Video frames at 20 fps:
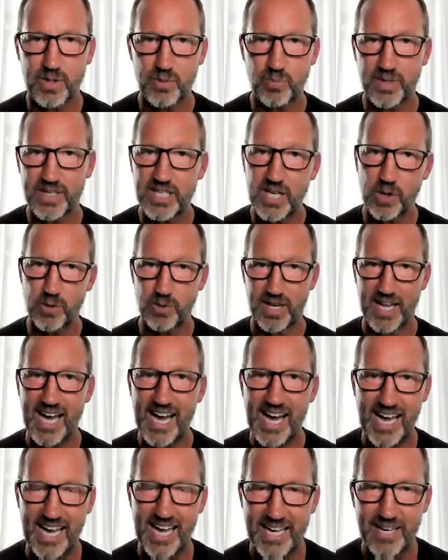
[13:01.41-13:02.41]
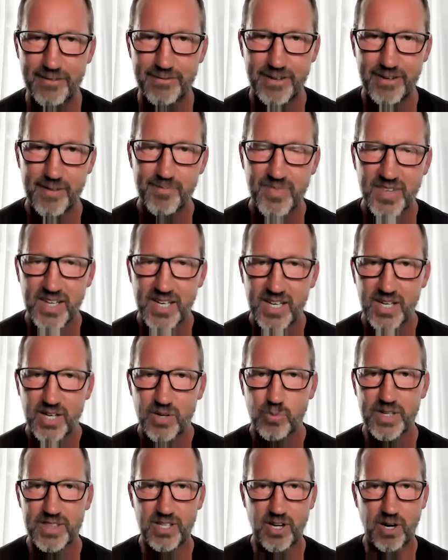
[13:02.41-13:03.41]
when we go live
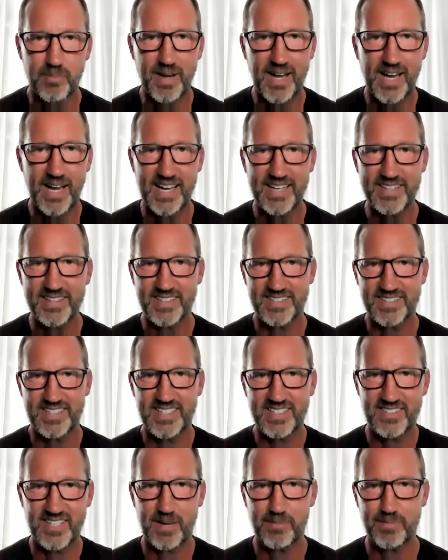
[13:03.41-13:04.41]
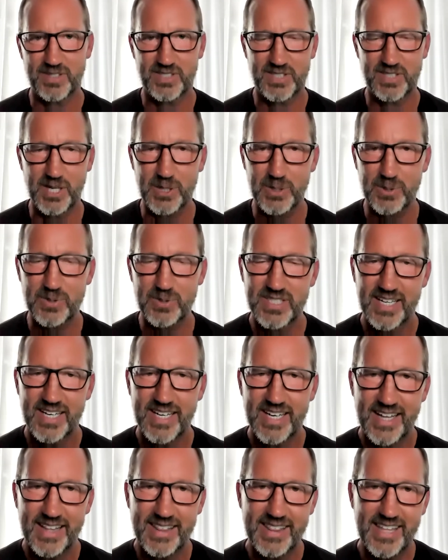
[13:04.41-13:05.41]
with our behind the scenes episodes,
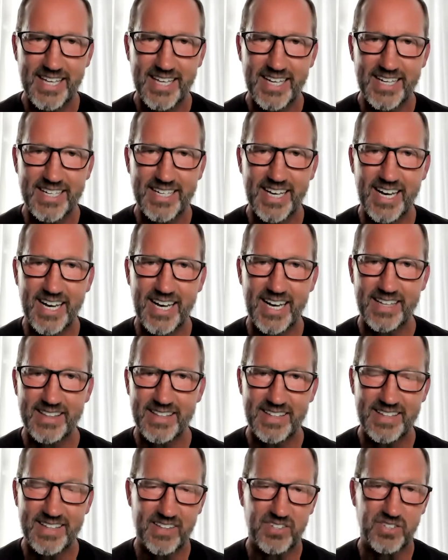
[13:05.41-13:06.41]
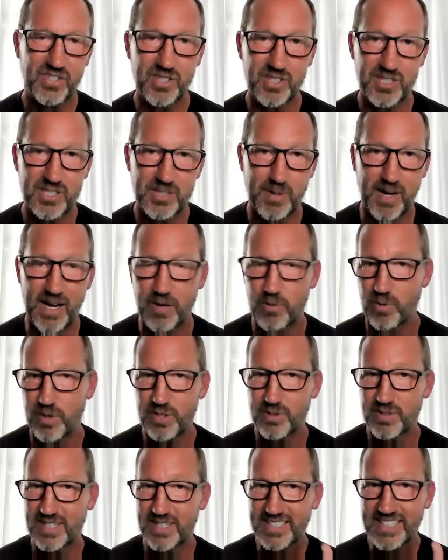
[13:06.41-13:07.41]
then uh, then that's a good spot where
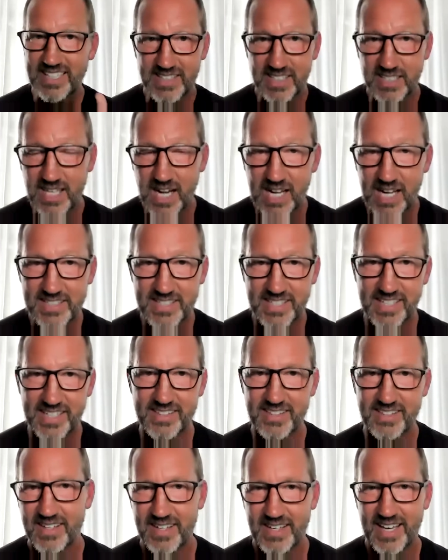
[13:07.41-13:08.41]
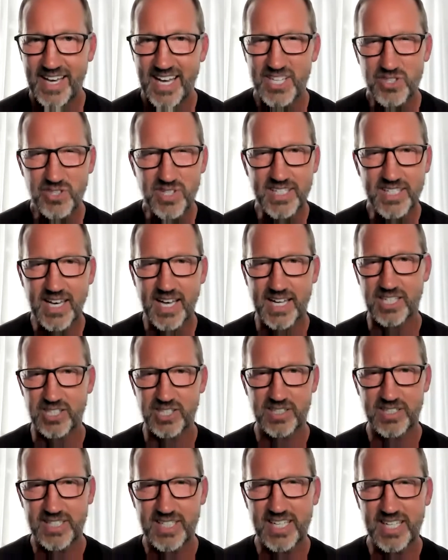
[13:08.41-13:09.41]
you could get the content and you could get
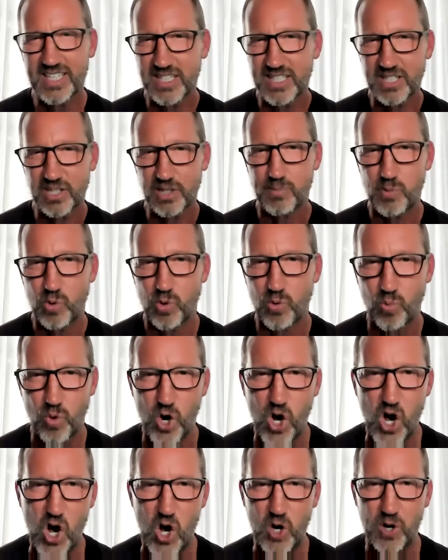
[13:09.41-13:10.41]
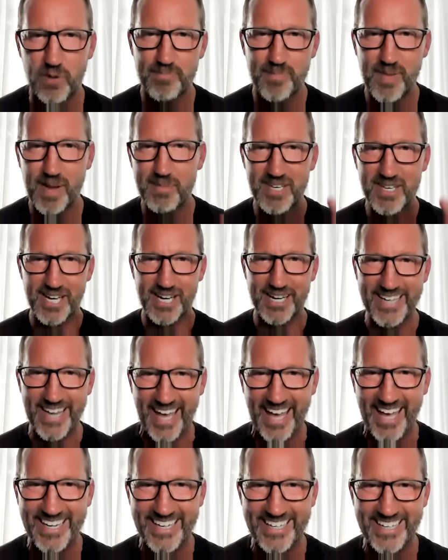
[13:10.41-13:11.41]
a, get it a little more raw, maybe
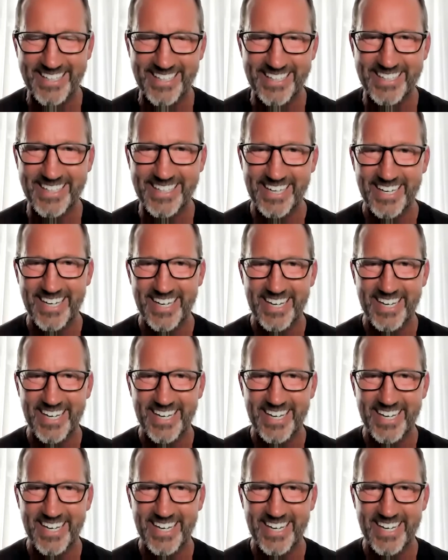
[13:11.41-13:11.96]
unedited